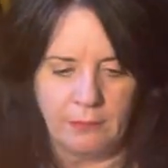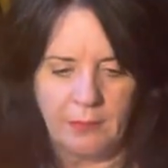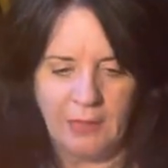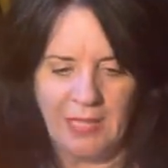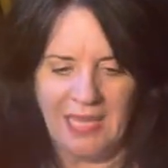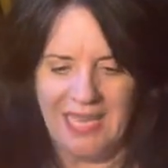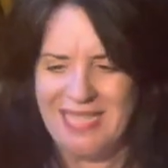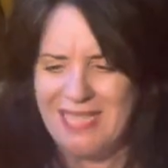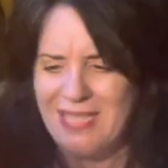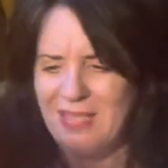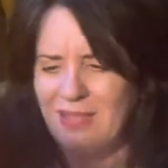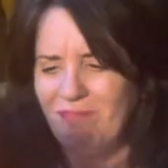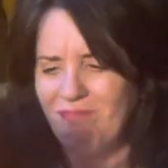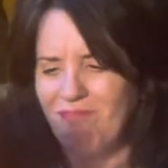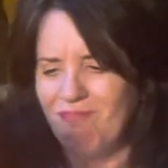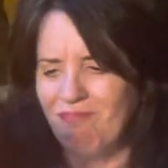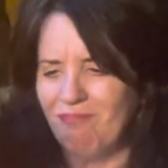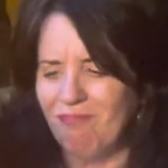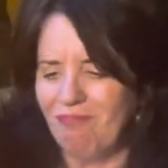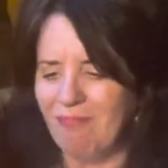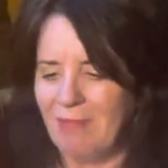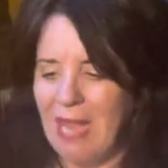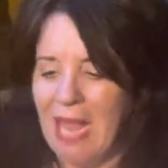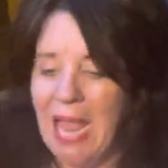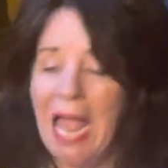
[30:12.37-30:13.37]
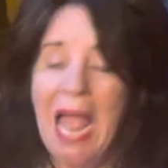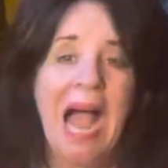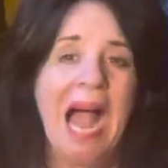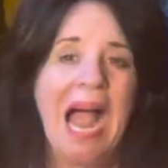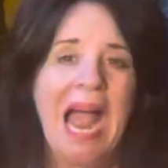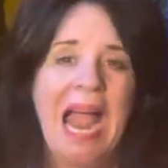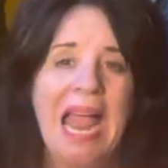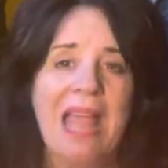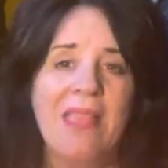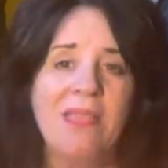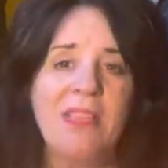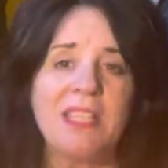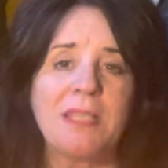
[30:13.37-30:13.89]
It's, I
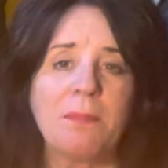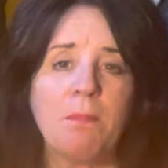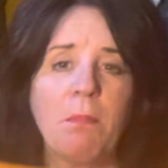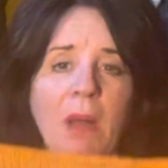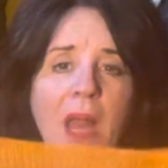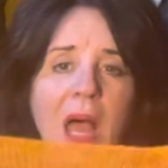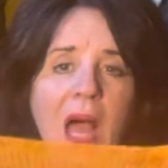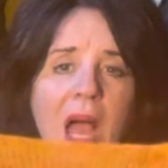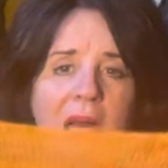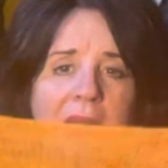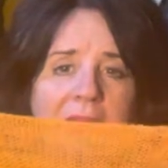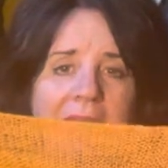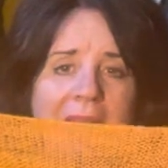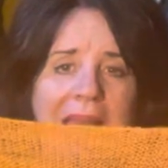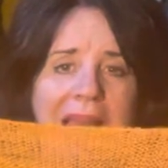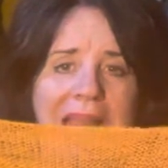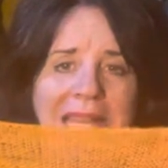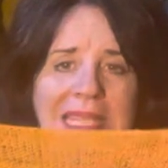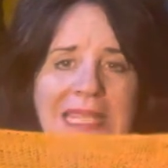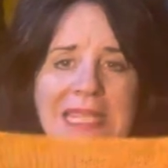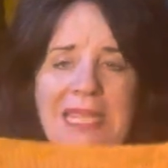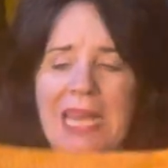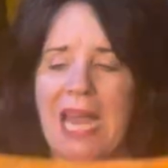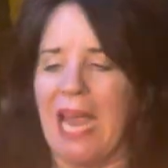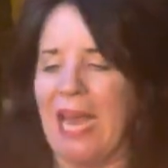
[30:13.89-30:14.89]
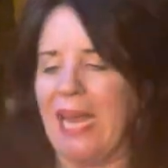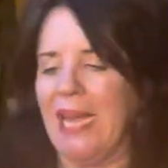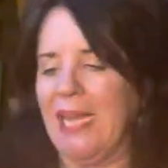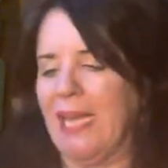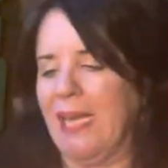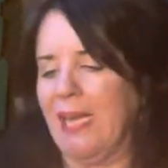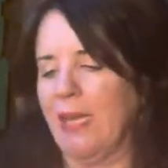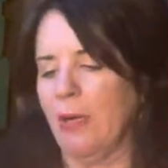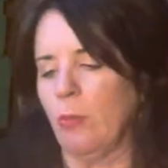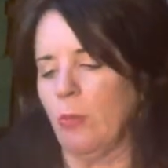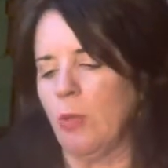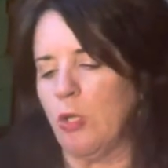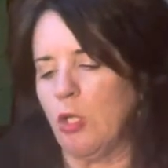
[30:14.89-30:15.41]
had this blocked last night and
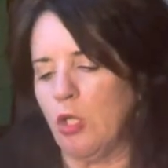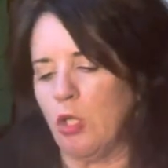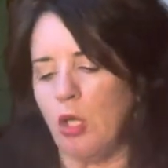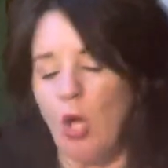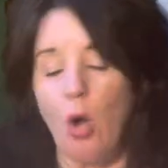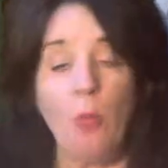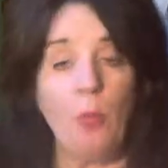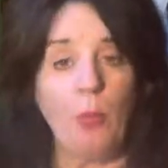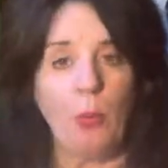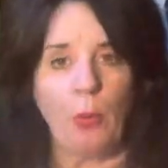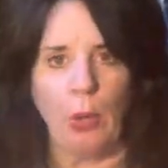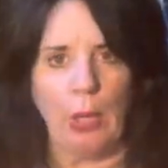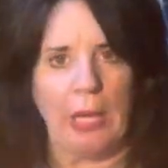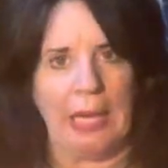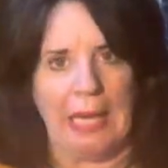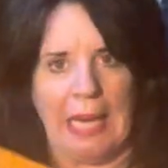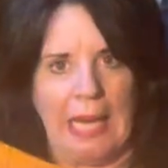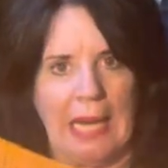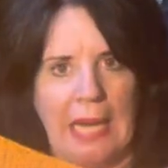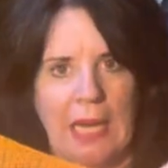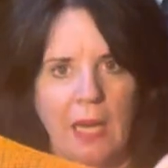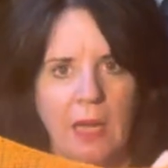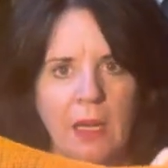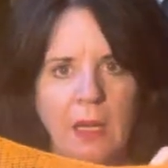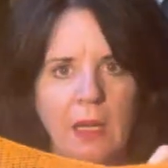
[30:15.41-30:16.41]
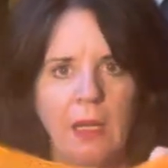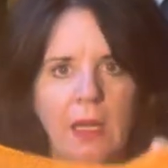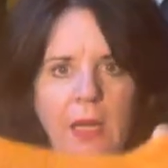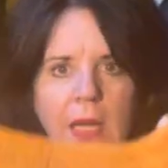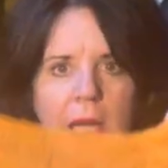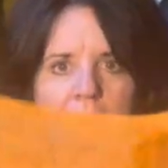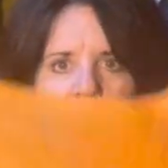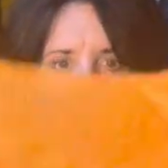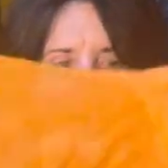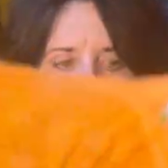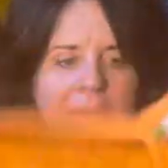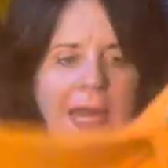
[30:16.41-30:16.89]
it was so pretty. And